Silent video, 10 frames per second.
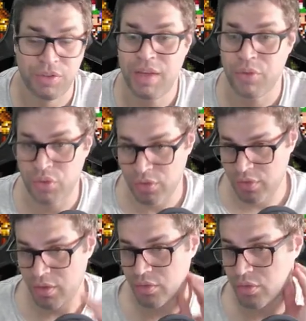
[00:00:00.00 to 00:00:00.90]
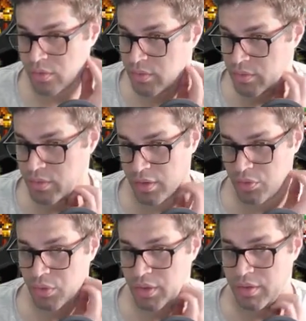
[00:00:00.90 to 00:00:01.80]
5 or 6 turns.
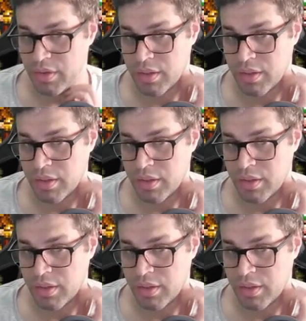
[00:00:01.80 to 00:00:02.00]
That's right.